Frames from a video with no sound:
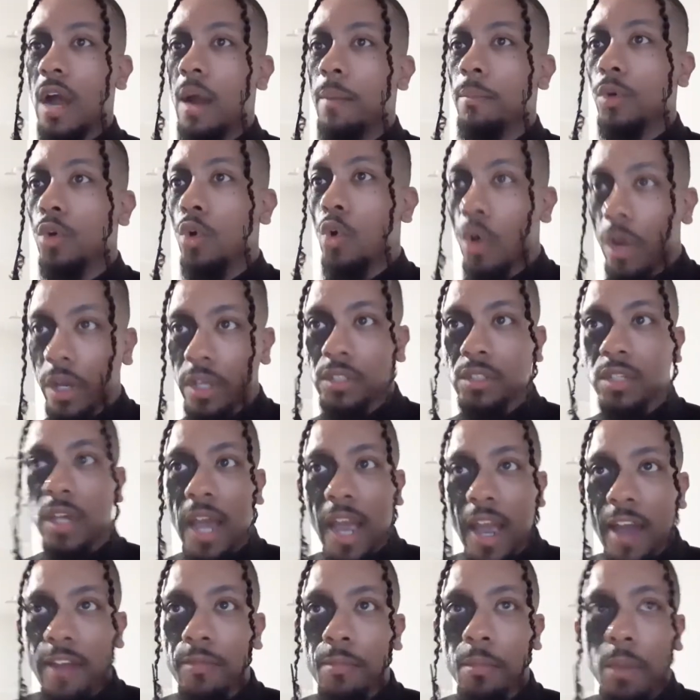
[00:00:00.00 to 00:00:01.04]
I'm going to
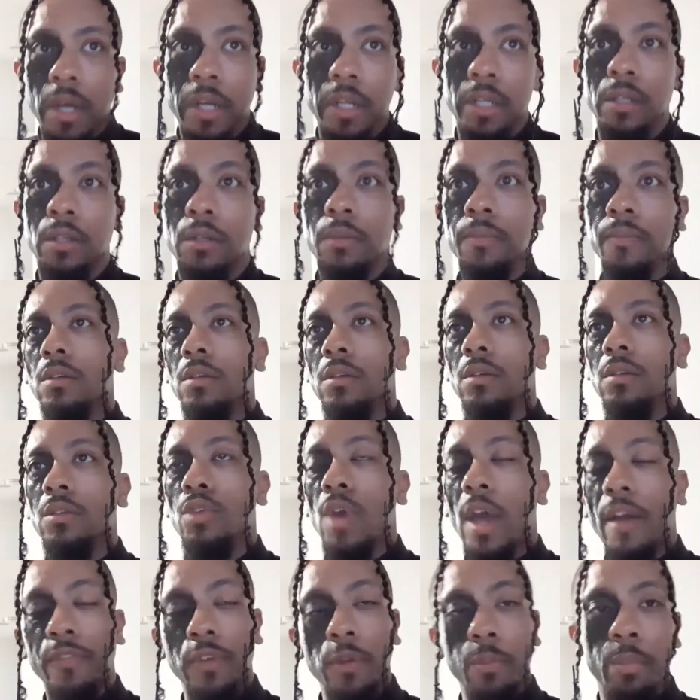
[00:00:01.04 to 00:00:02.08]
have money.
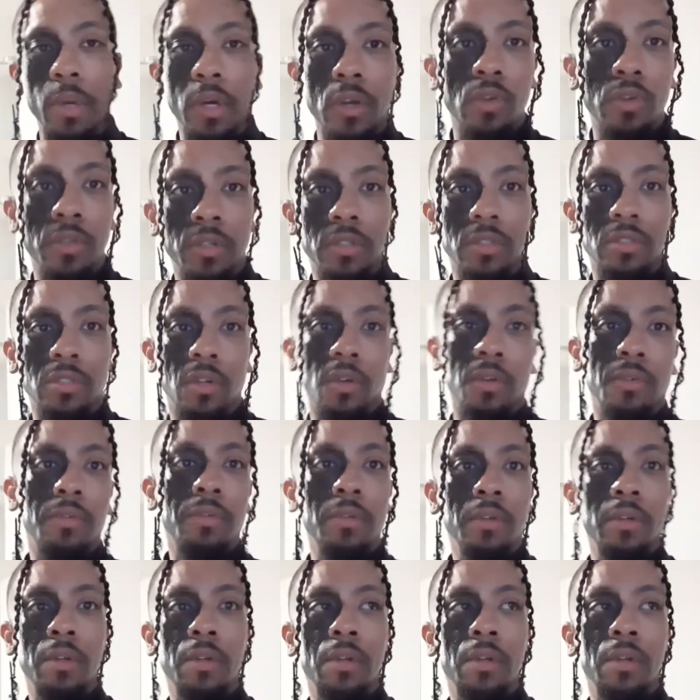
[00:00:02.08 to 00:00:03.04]
You have to bet on yourself.